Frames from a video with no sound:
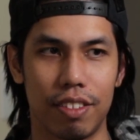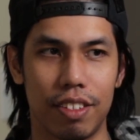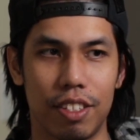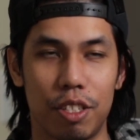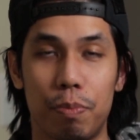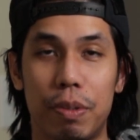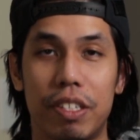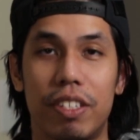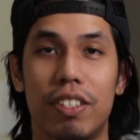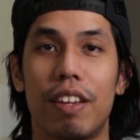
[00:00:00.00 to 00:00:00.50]

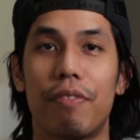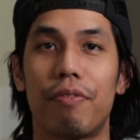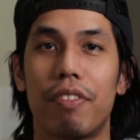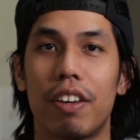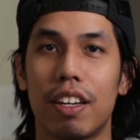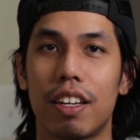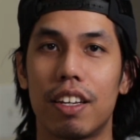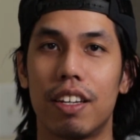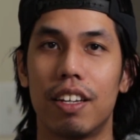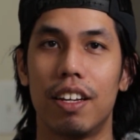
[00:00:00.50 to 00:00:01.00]

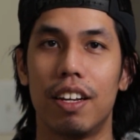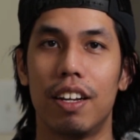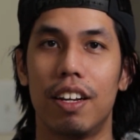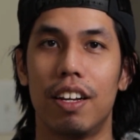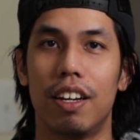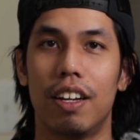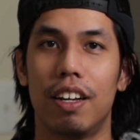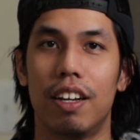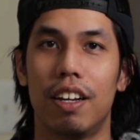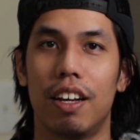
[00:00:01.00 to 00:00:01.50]
specific,
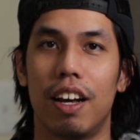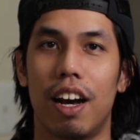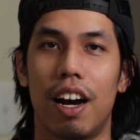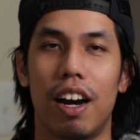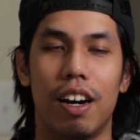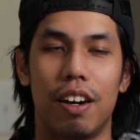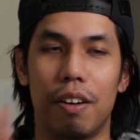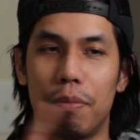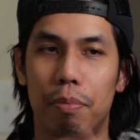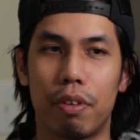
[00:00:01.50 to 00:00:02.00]

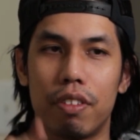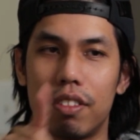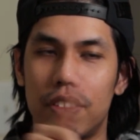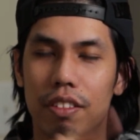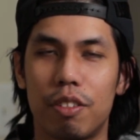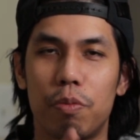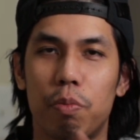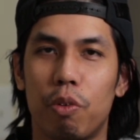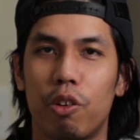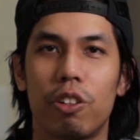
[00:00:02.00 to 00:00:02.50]
put
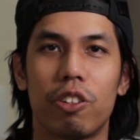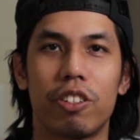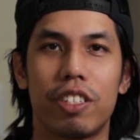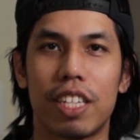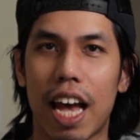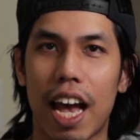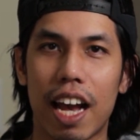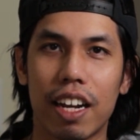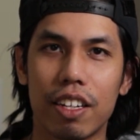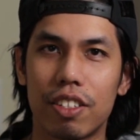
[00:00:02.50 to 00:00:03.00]
spoiler
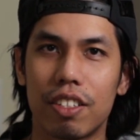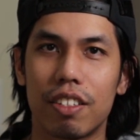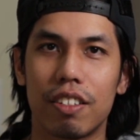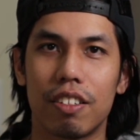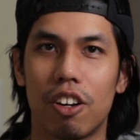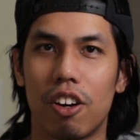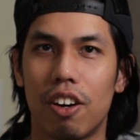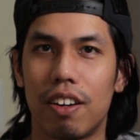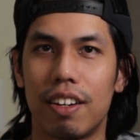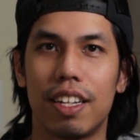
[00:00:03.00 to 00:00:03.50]
tags
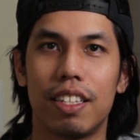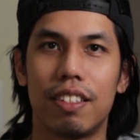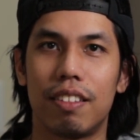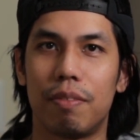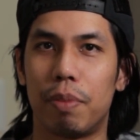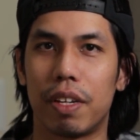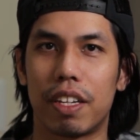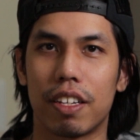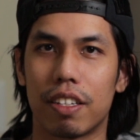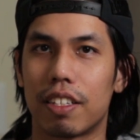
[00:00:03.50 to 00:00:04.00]
on
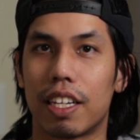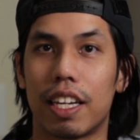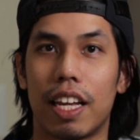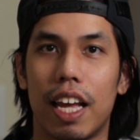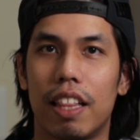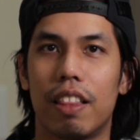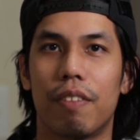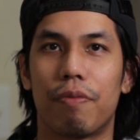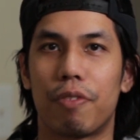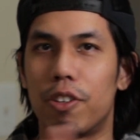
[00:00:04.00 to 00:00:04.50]
it, because
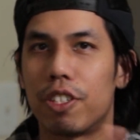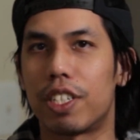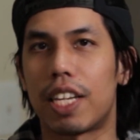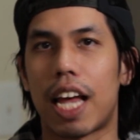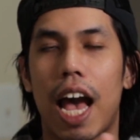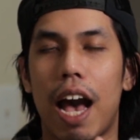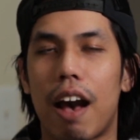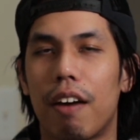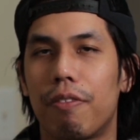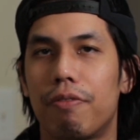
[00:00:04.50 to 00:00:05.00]
again, the first
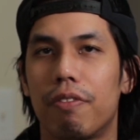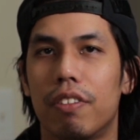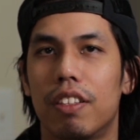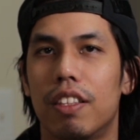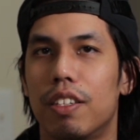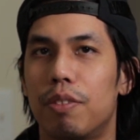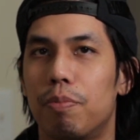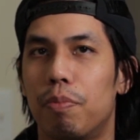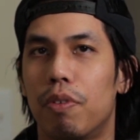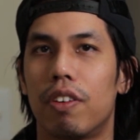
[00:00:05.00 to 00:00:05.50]
half of
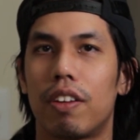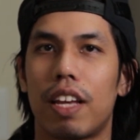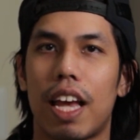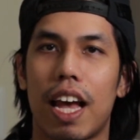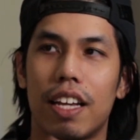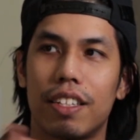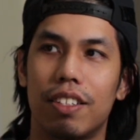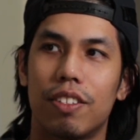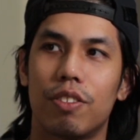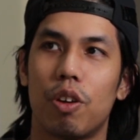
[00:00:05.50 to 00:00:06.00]
this book
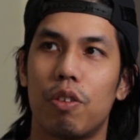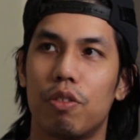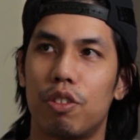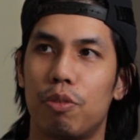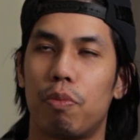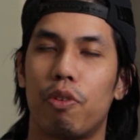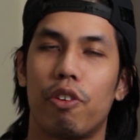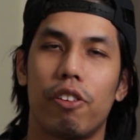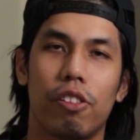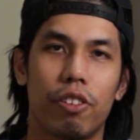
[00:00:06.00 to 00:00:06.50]
has no
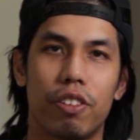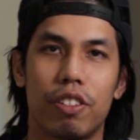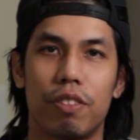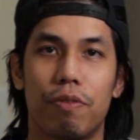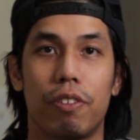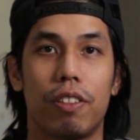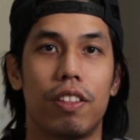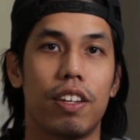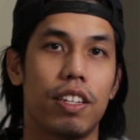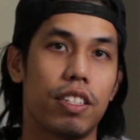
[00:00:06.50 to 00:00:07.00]
spoilers
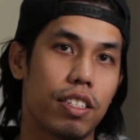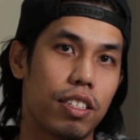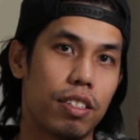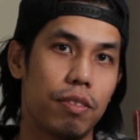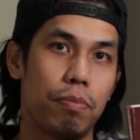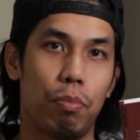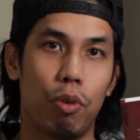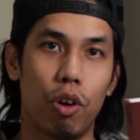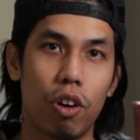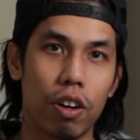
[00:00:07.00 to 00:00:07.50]
for this
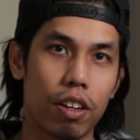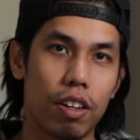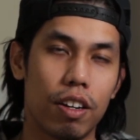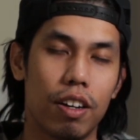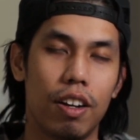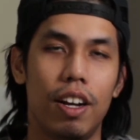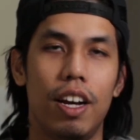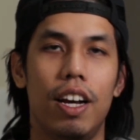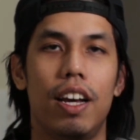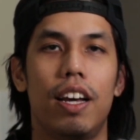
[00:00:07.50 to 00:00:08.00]
book.
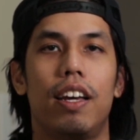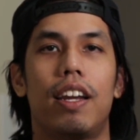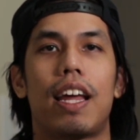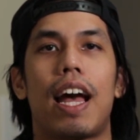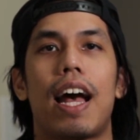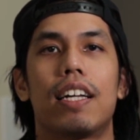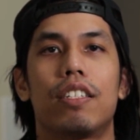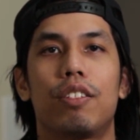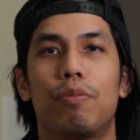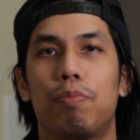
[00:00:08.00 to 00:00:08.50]
It
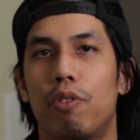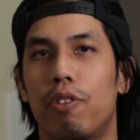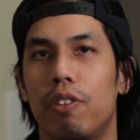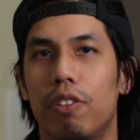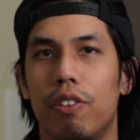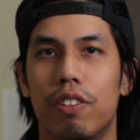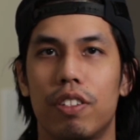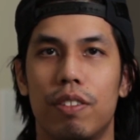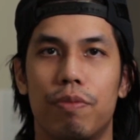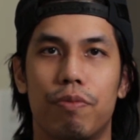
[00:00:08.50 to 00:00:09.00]
has
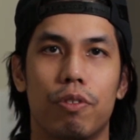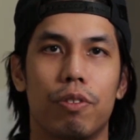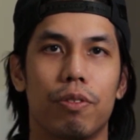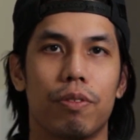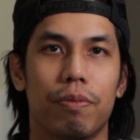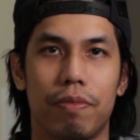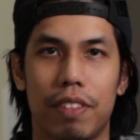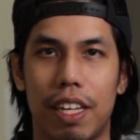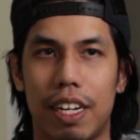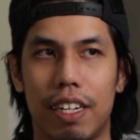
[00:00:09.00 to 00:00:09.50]
spoilers
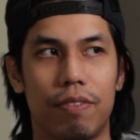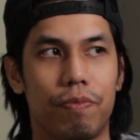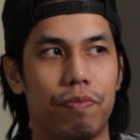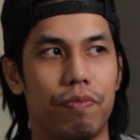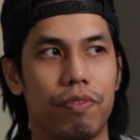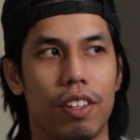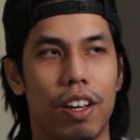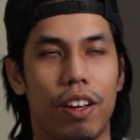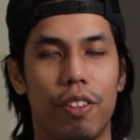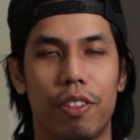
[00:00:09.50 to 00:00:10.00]
for like
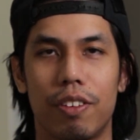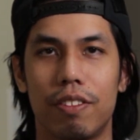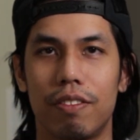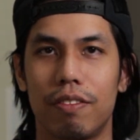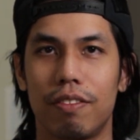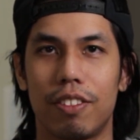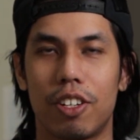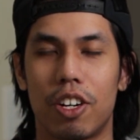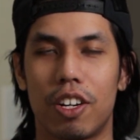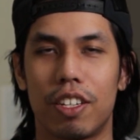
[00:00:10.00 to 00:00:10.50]

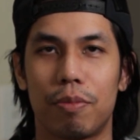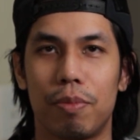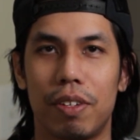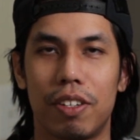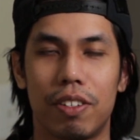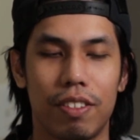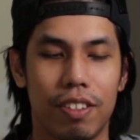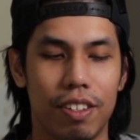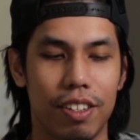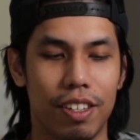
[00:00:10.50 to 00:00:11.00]
other
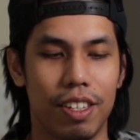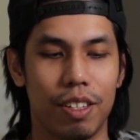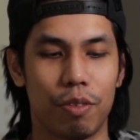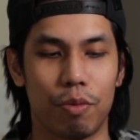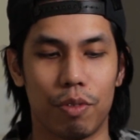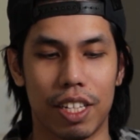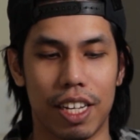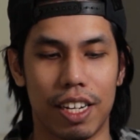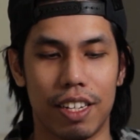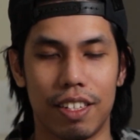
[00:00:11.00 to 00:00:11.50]
Cosmere
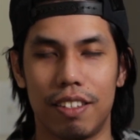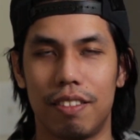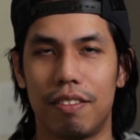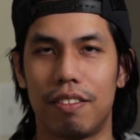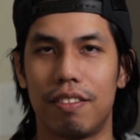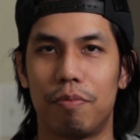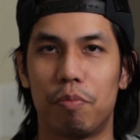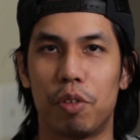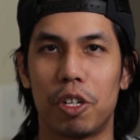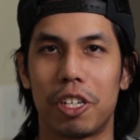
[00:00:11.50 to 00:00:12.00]
related
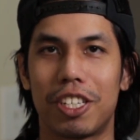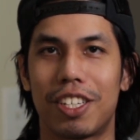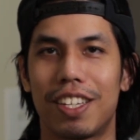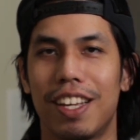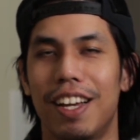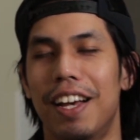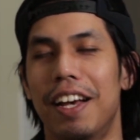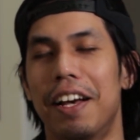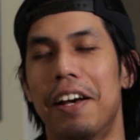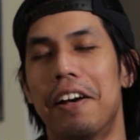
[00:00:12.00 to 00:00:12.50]
books.
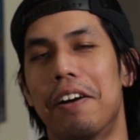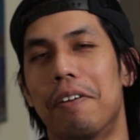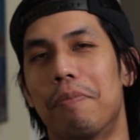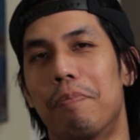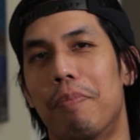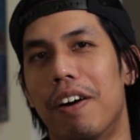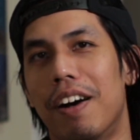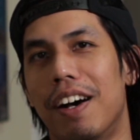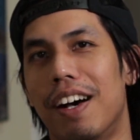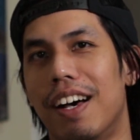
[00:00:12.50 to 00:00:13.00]

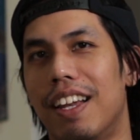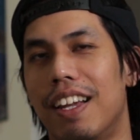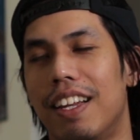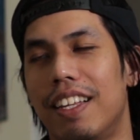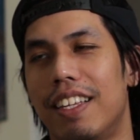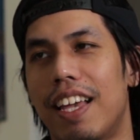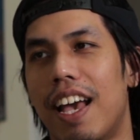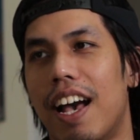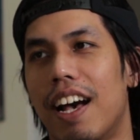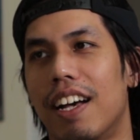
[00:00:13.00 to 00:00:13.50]

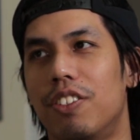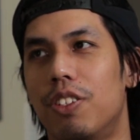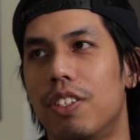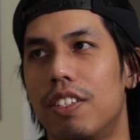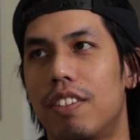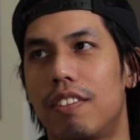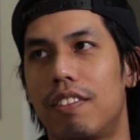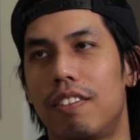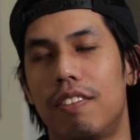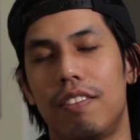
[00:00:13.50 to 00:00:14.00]
But yeah,
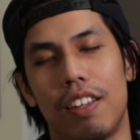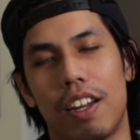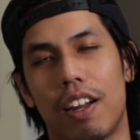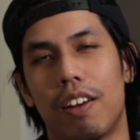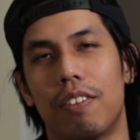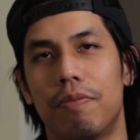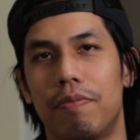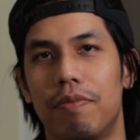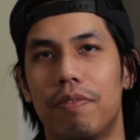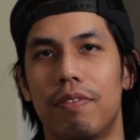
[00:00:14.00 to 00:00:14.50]
just, you
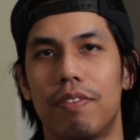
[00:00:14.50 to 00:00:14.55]
know,